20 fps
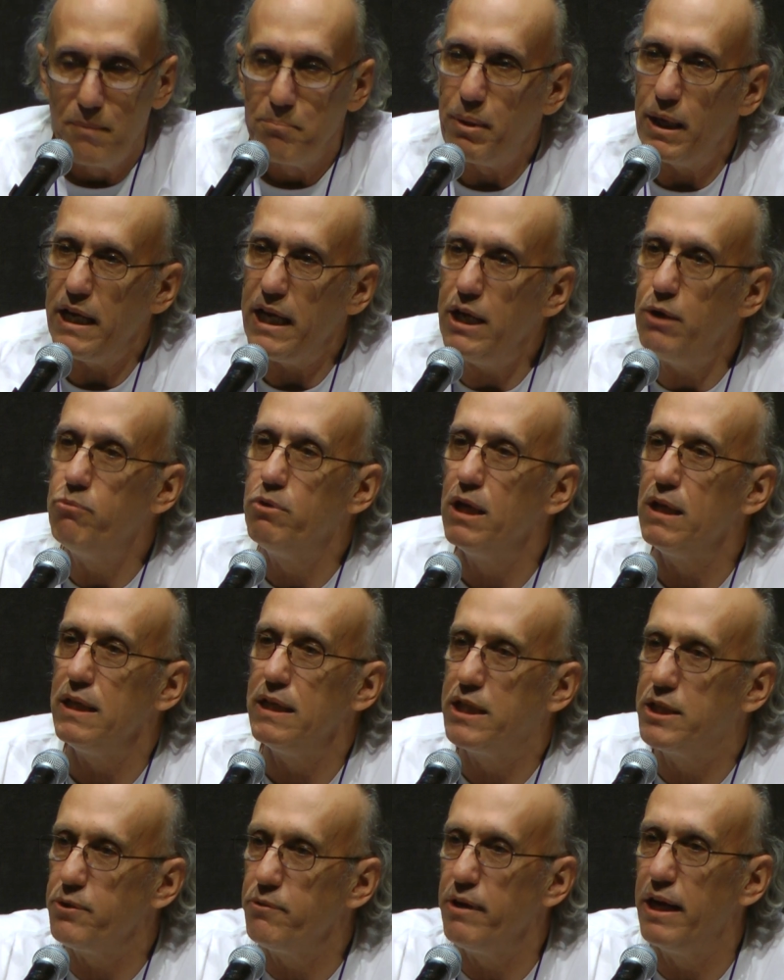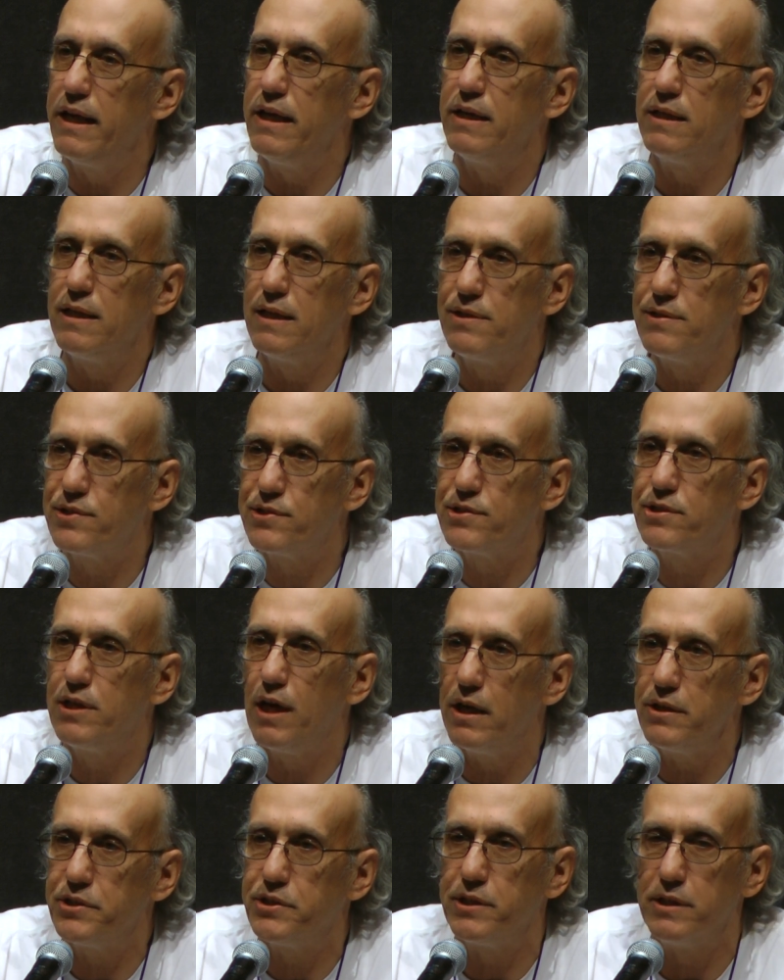But he really created a
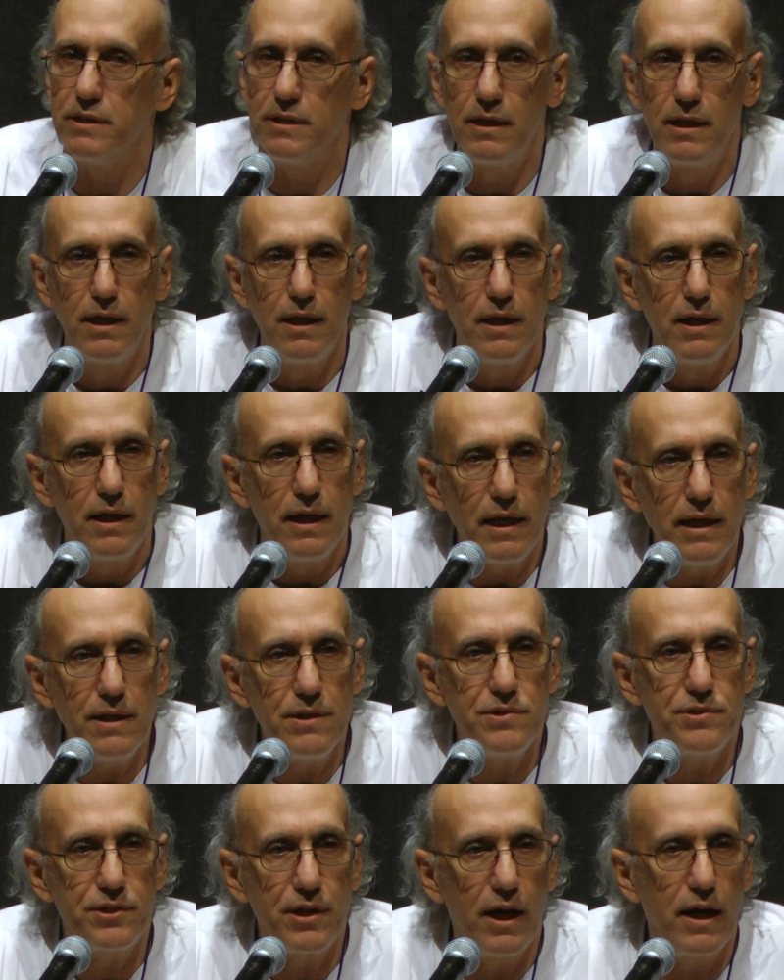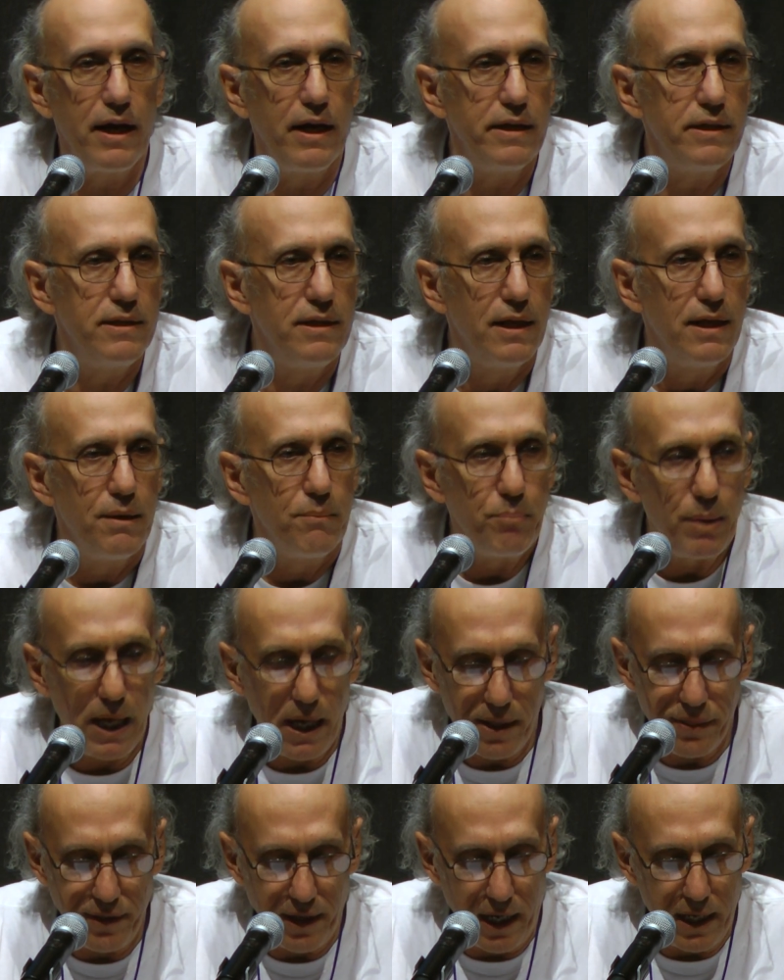discussion inside
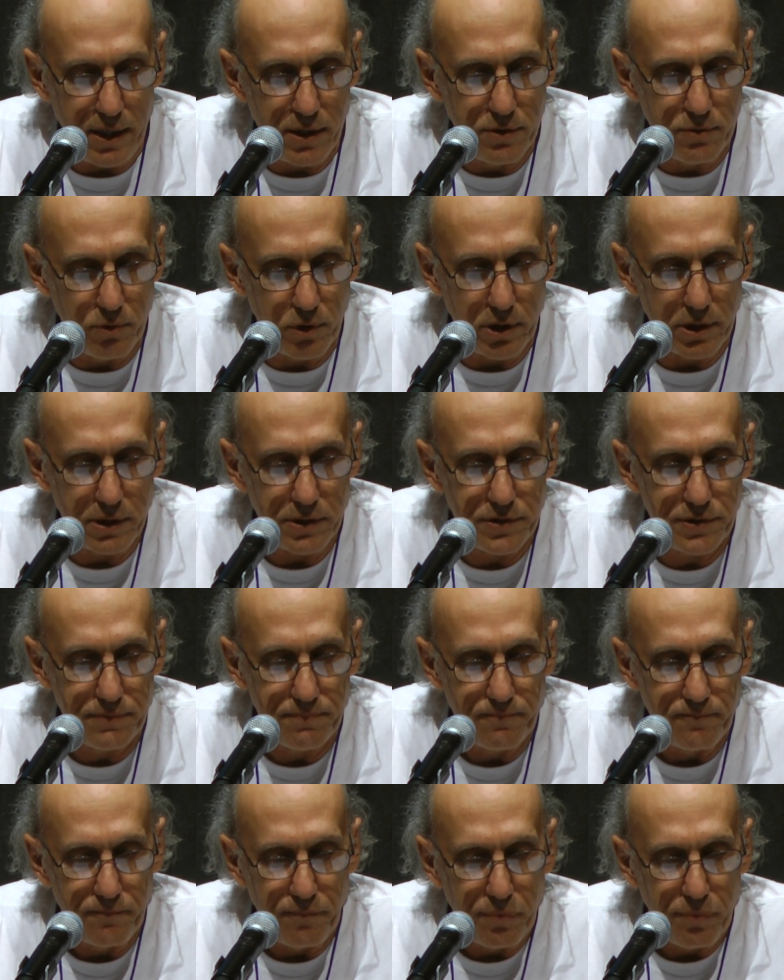Bath Iron Works.